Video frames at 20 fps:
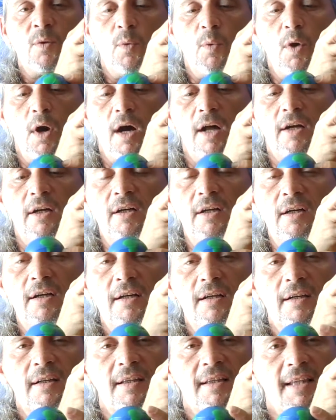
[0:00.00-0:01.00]
water,
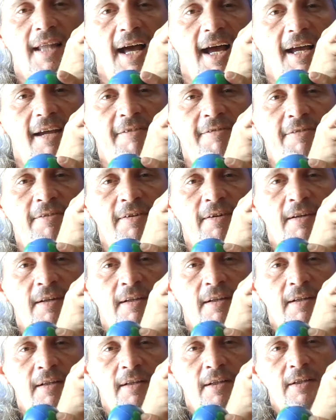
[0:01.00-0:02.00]
life,
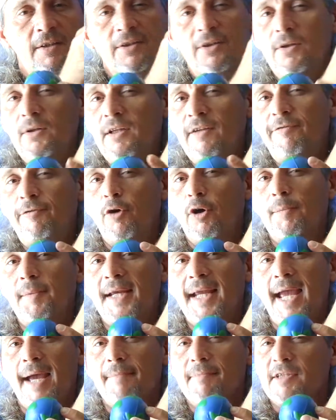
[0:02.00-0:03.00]
newly
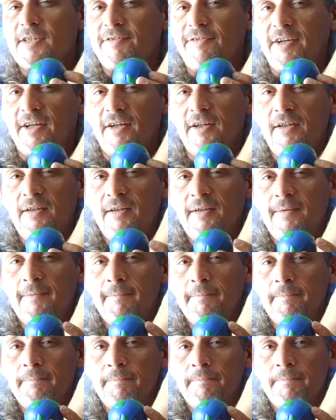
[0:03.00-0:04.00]
forming atmosphere.
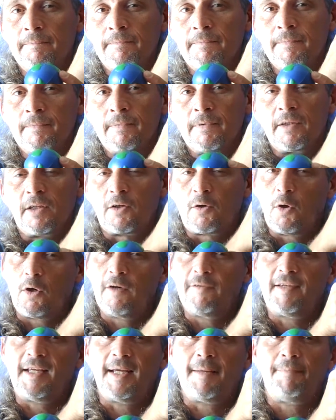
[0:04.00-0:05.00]
The
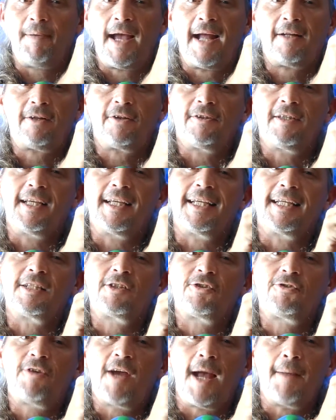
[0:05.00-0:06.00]
core of the impactor then
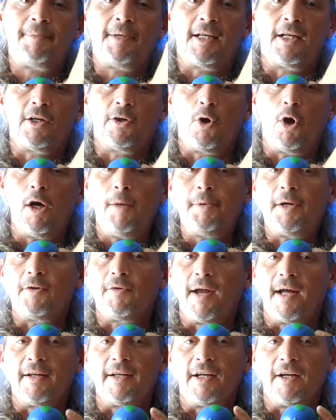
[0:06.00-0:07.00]
gets trapped in an orbit
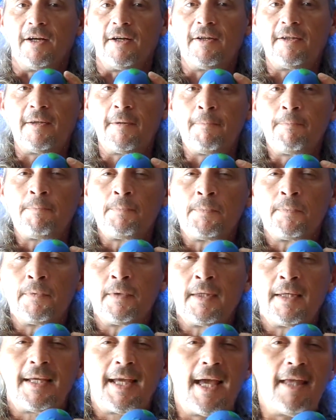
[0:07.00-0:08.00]
around the Earth,
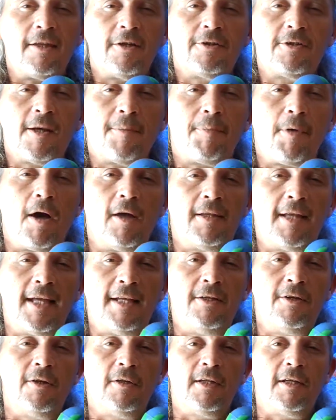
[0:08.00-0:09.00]
gathers up all
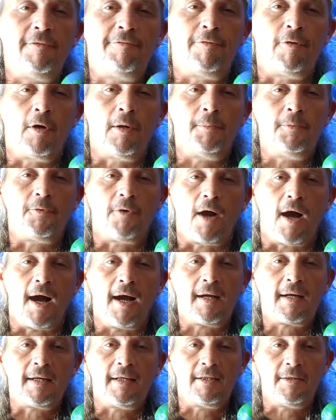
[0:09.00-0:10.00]
that newly formed
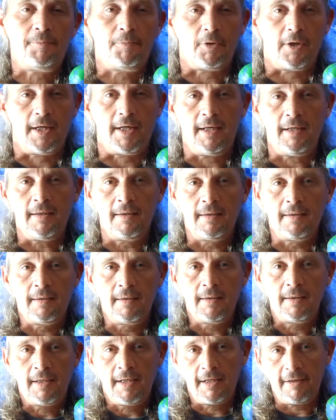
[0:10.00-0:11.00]
rock and debris,
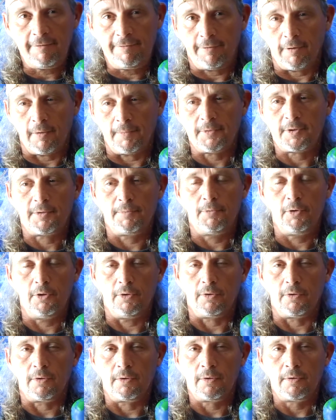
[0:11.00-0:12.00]
and forms the
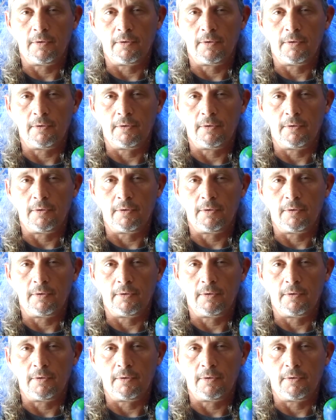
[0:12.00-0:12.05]
Moon.